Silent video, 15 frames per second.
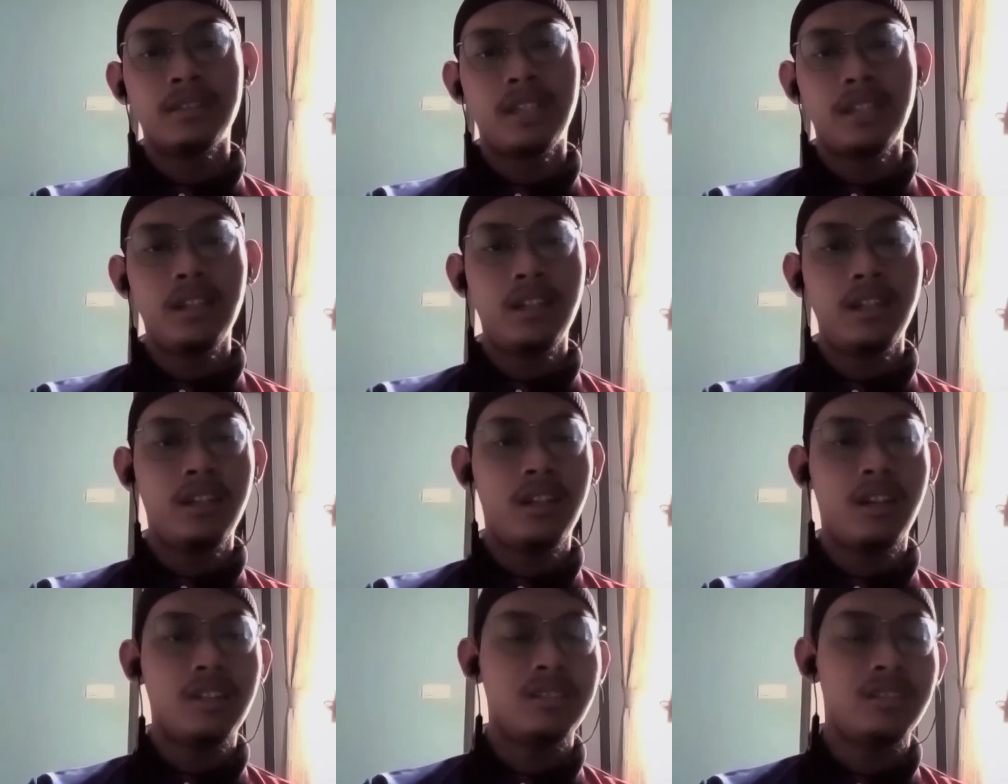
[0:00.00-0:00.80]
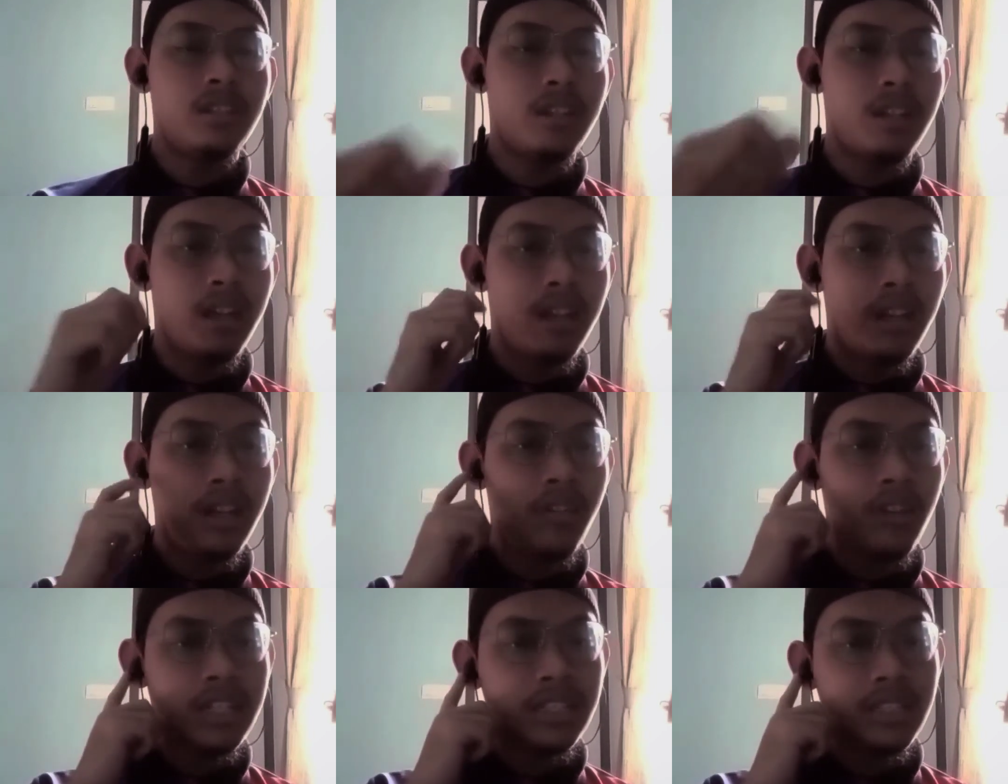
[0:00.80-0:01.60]
Stated in Regulation
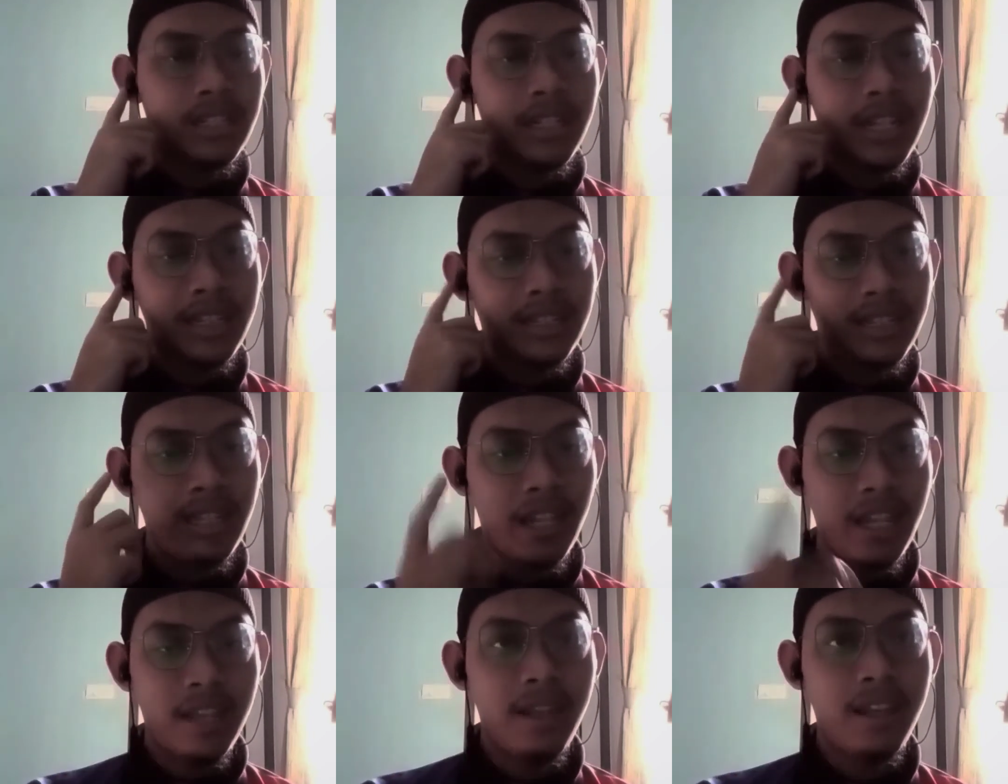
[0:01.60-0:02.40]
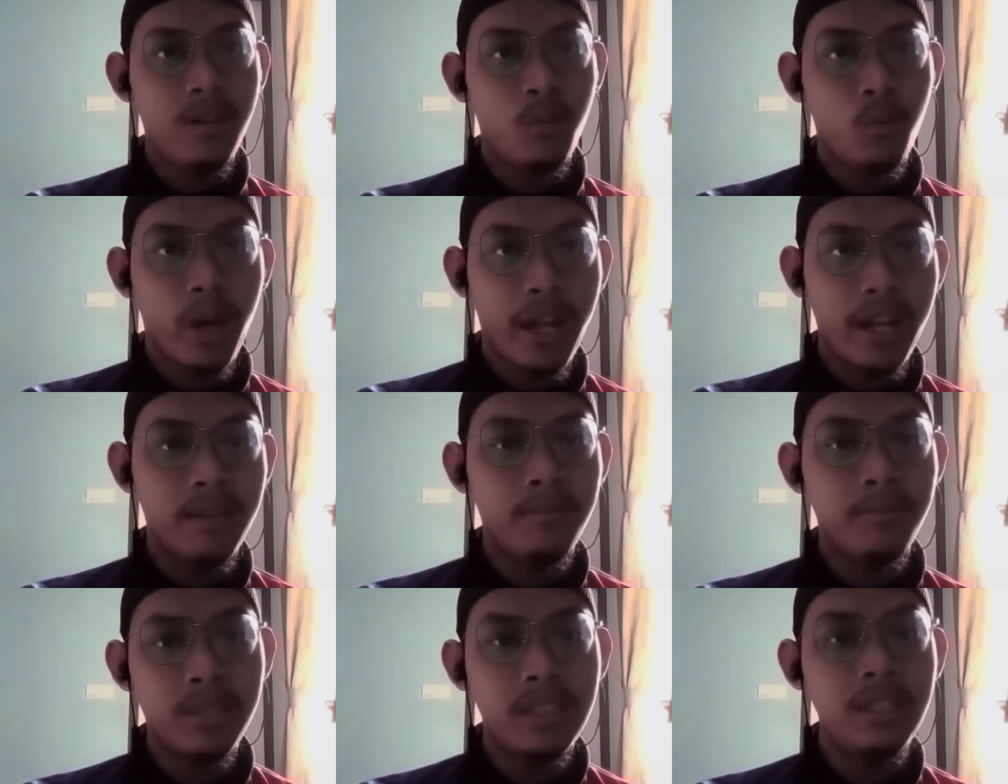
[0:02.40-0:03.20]
19A
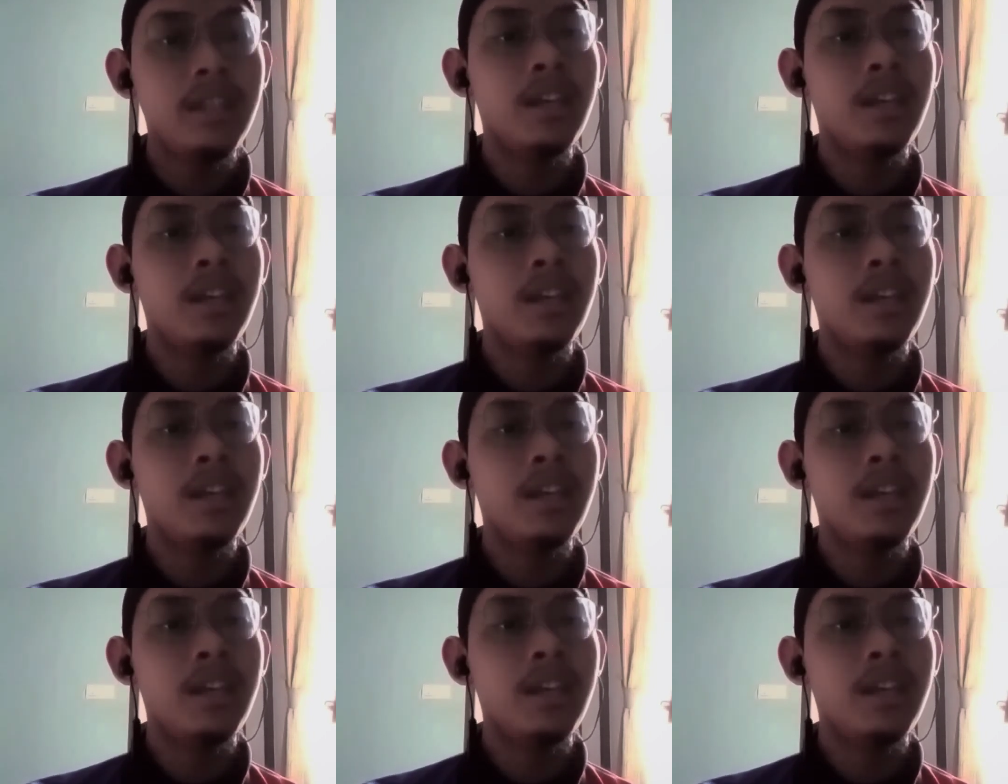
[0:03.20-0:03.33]
1B